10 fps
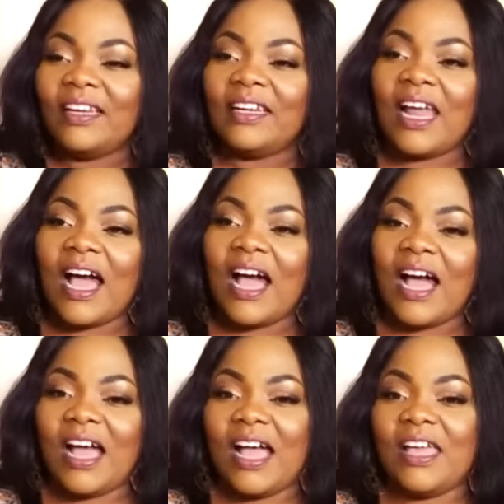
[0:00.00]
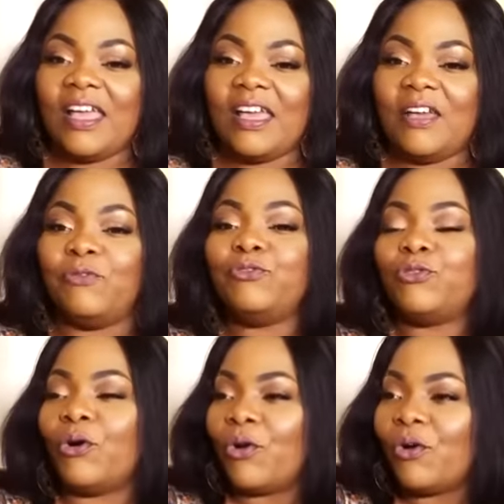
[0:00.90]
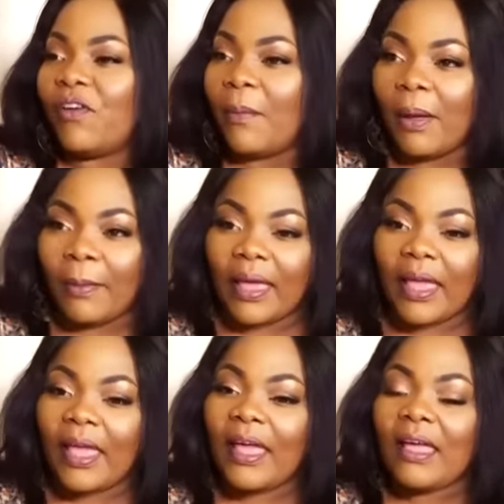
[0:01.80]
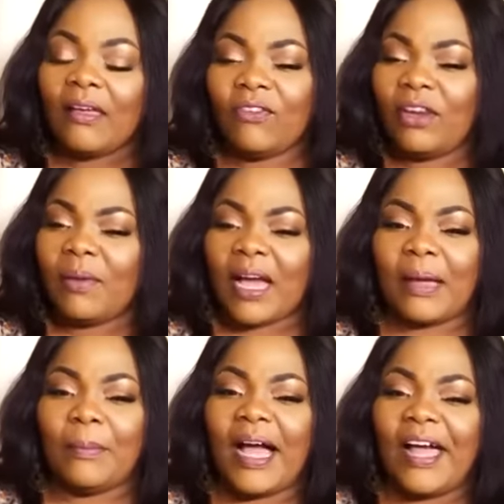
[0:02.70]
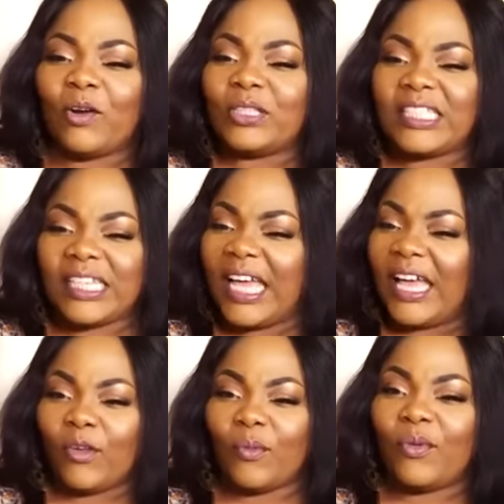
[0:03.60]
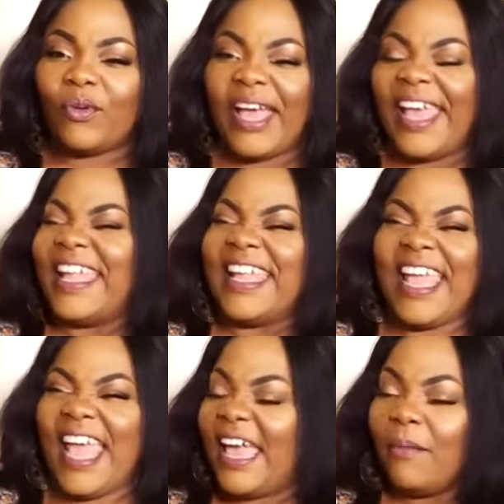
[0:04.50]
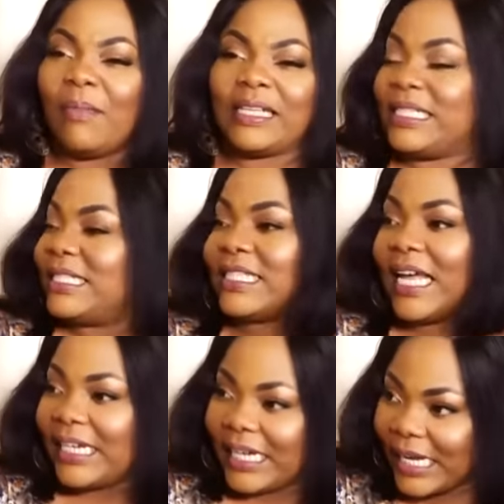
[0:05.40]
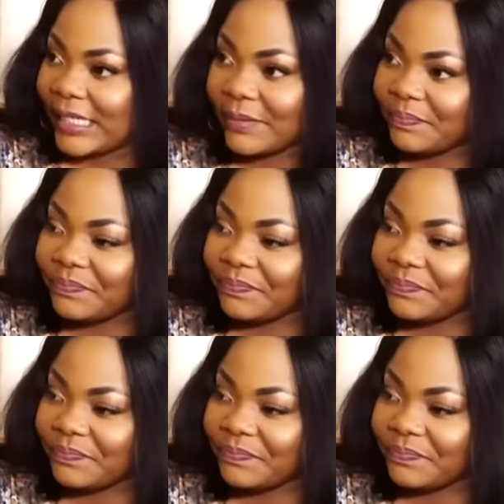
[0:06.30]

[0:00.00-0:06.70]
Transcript: na futu on of mame. Feedback I buy and I'll say Nyum no enye and matches standard.